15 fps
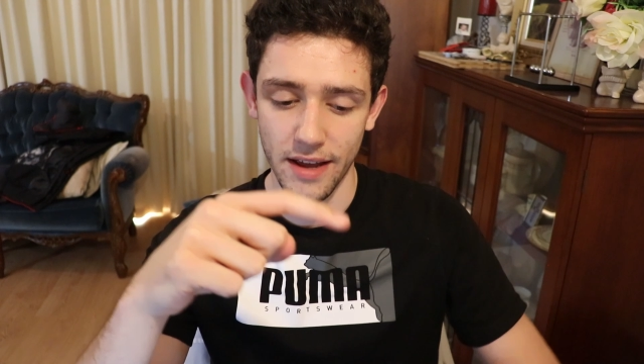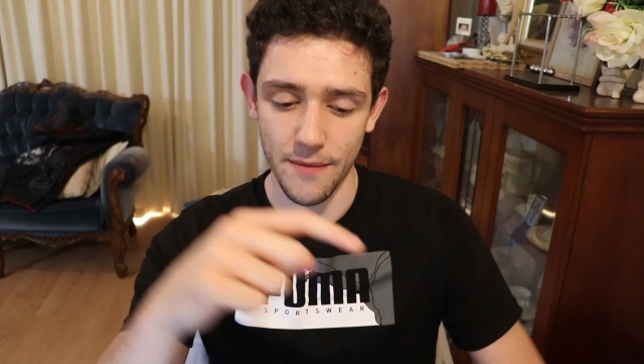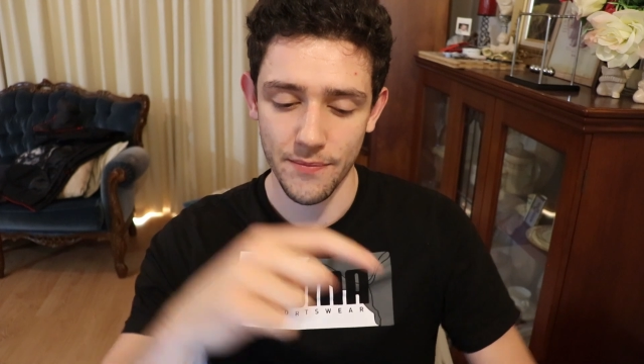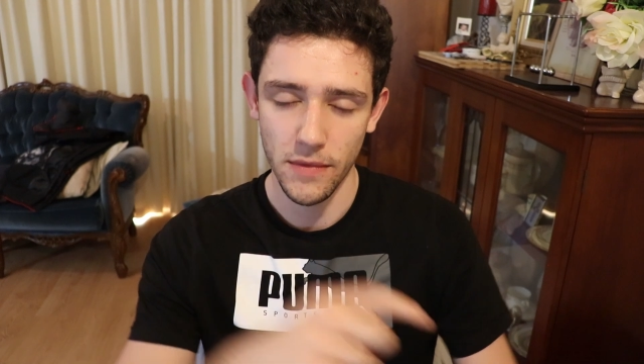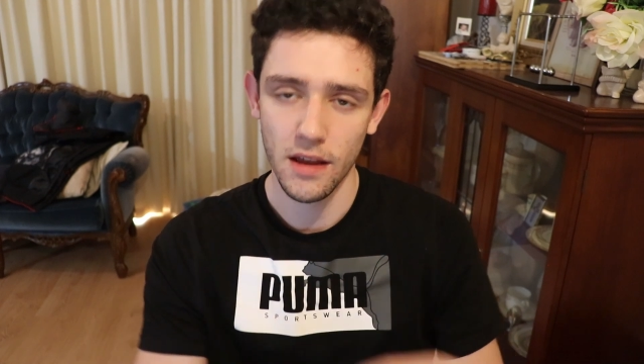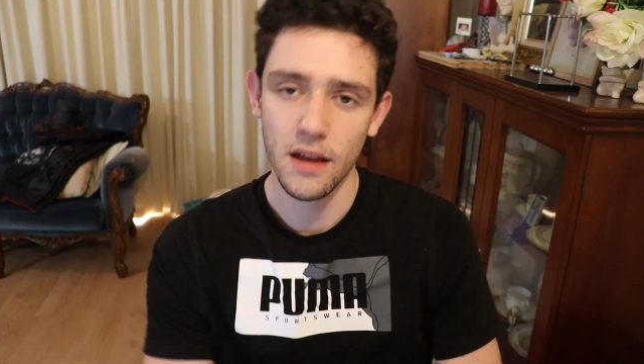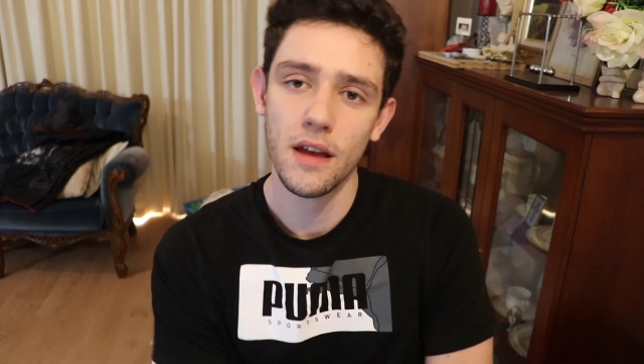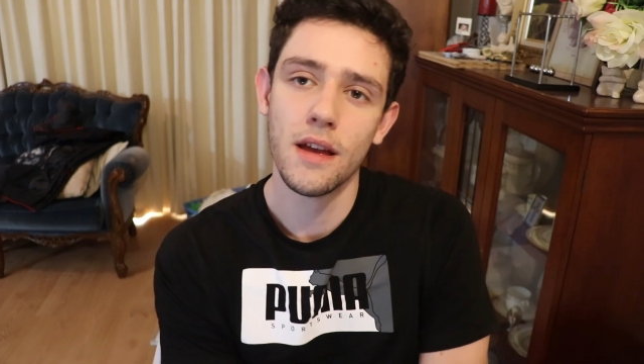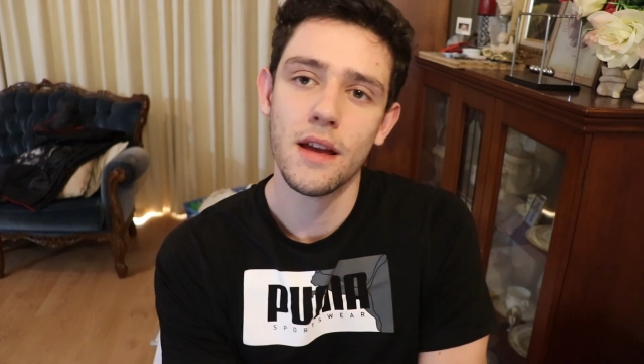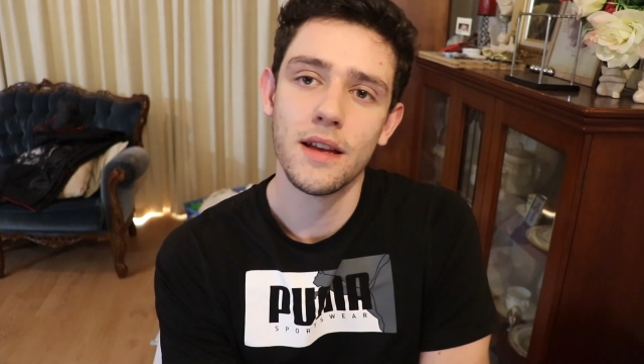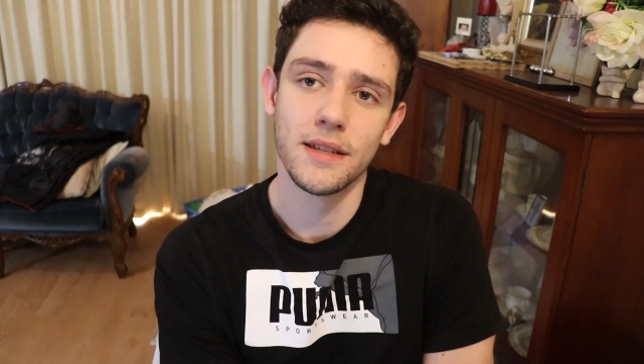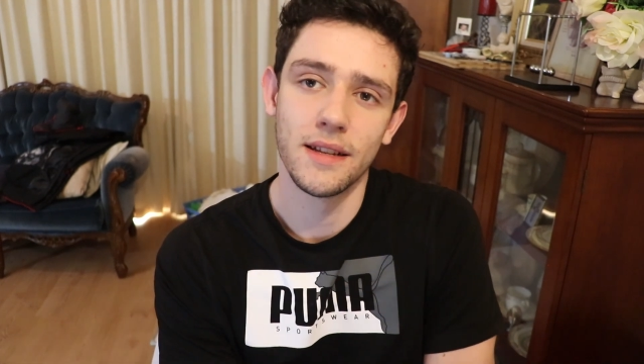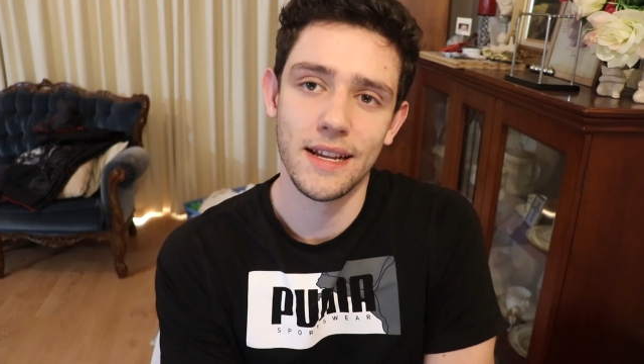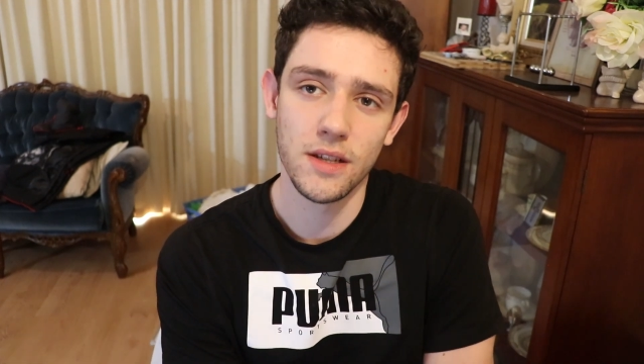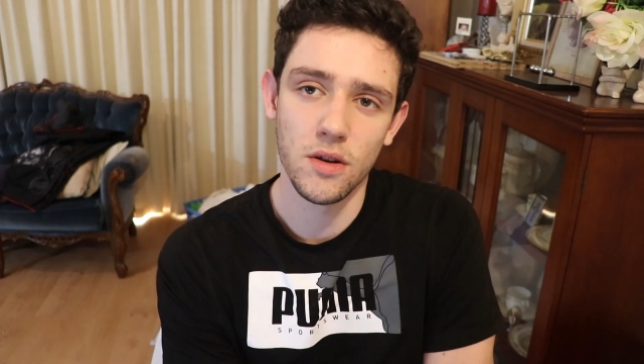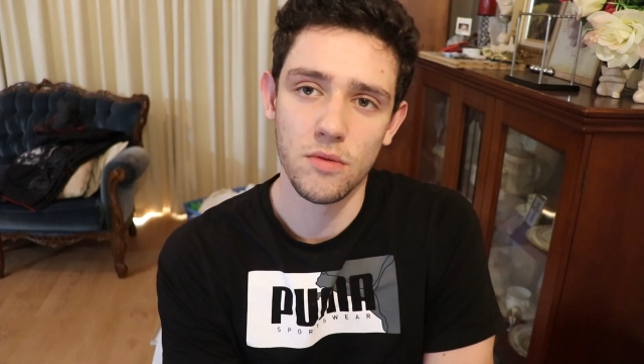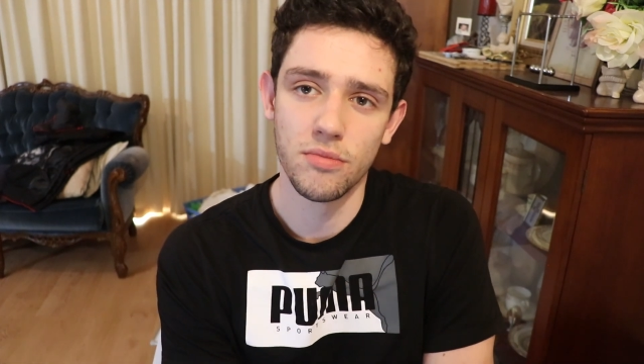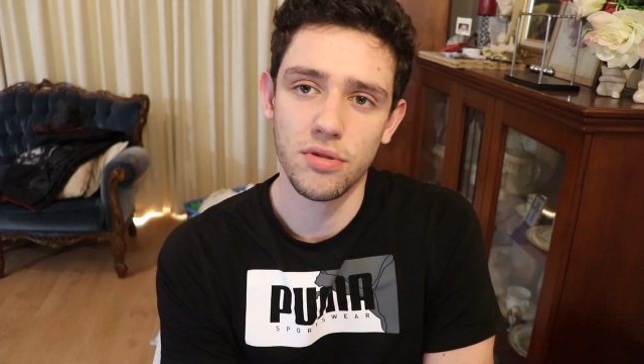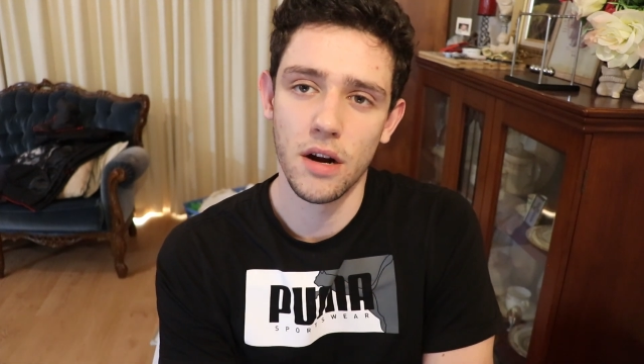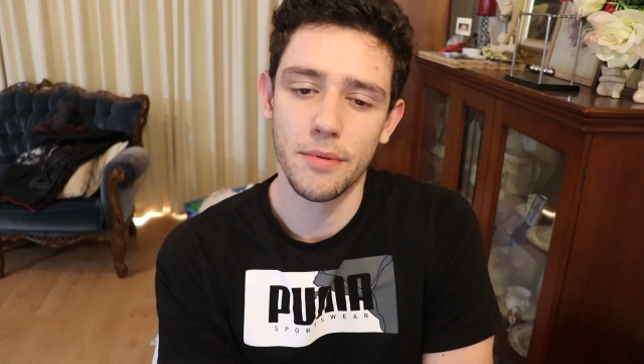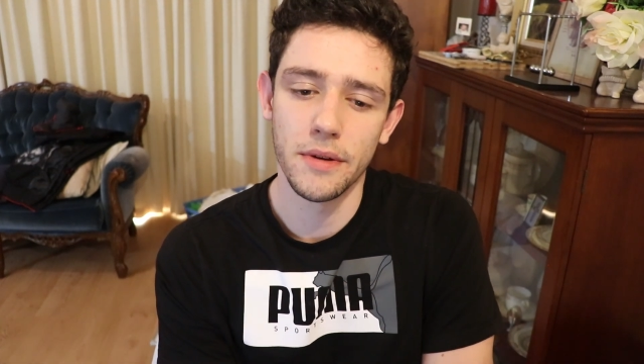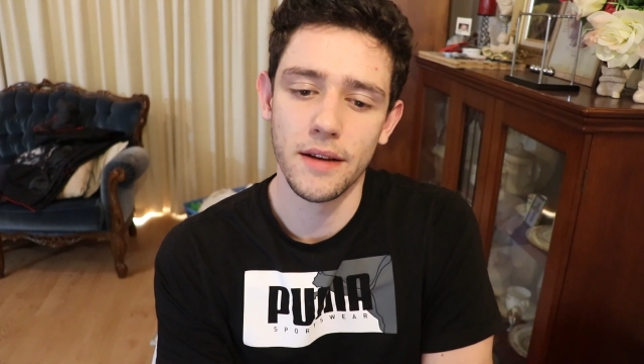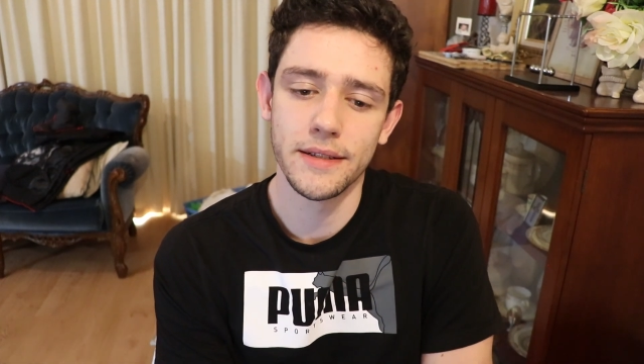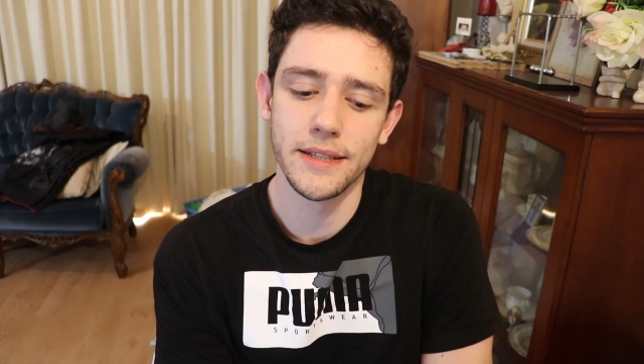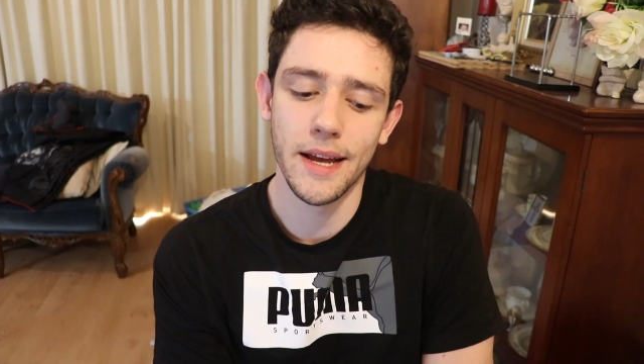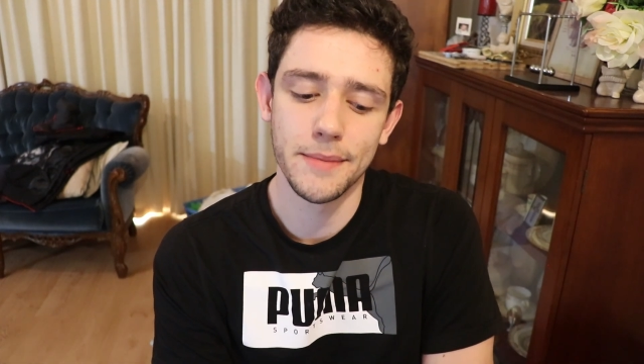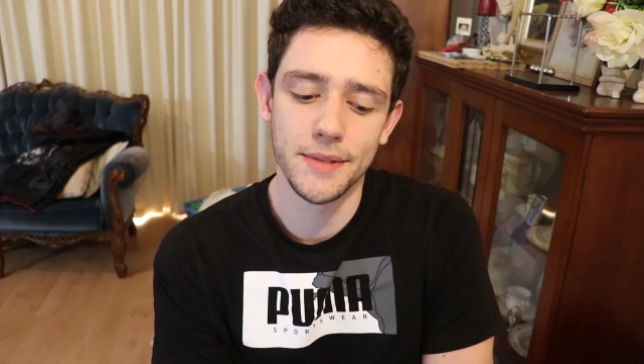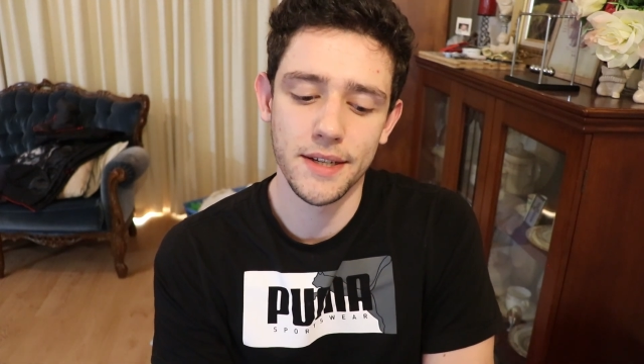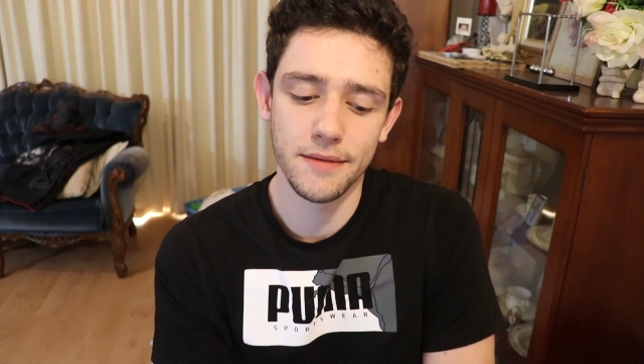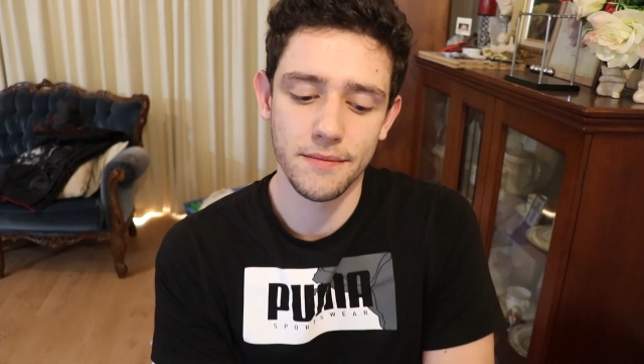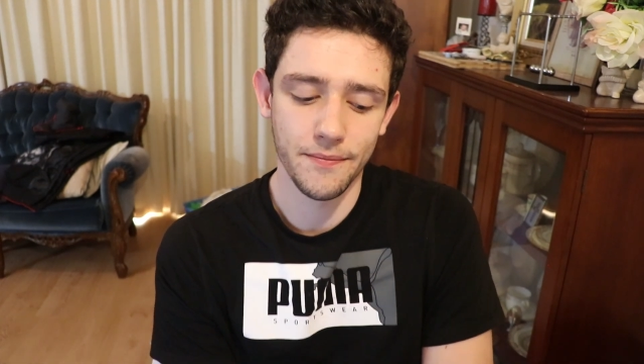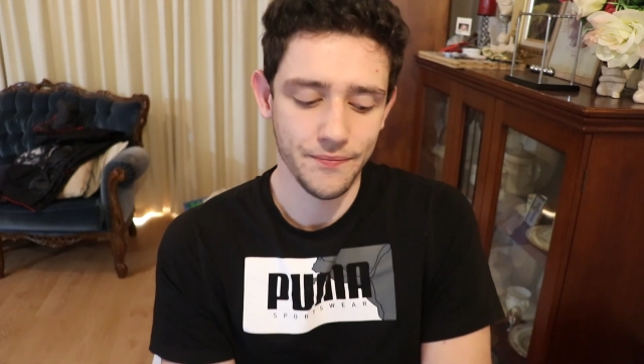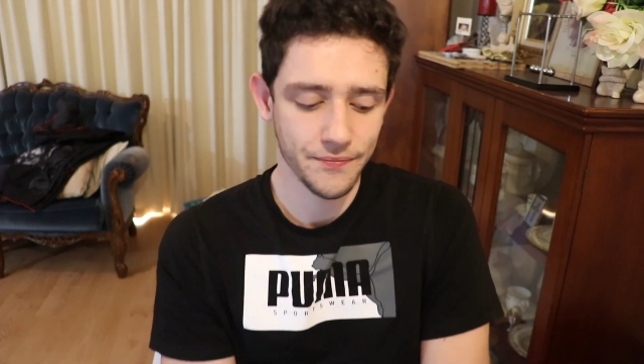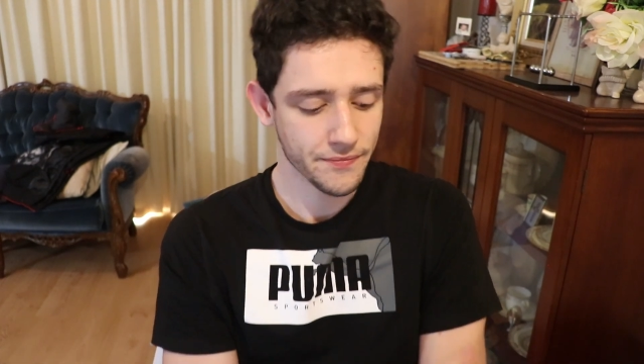it. So that's called proprioception.